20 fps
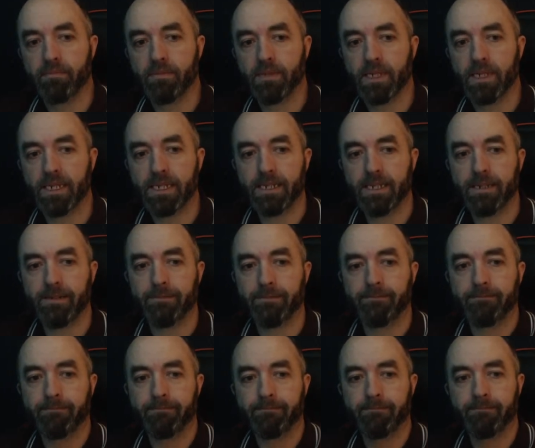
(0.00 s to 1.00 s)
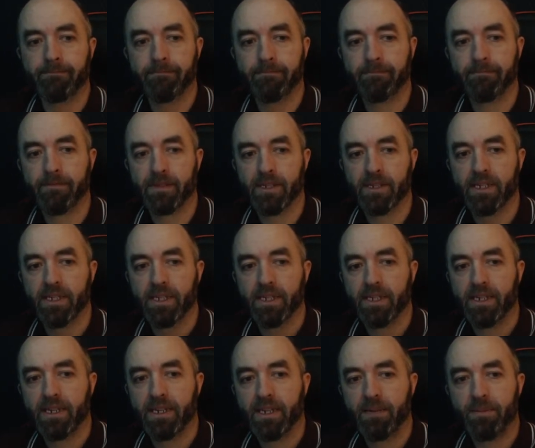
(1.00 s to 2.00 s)
Yeah.
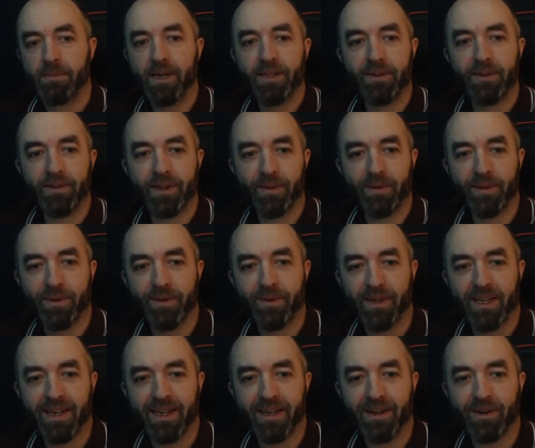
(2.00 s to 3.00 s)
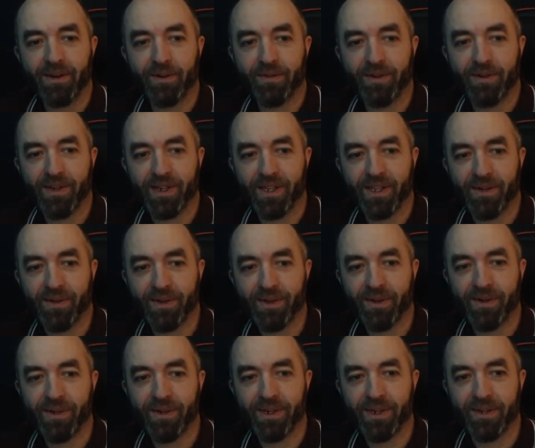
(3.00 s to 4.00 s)
Am I the only one who can't get over just how
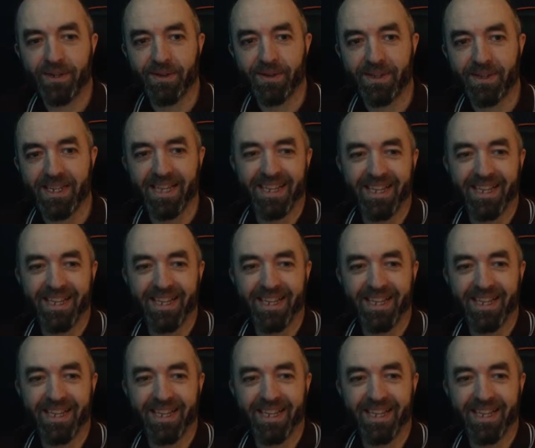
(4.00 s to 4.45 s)
Scottish he looks?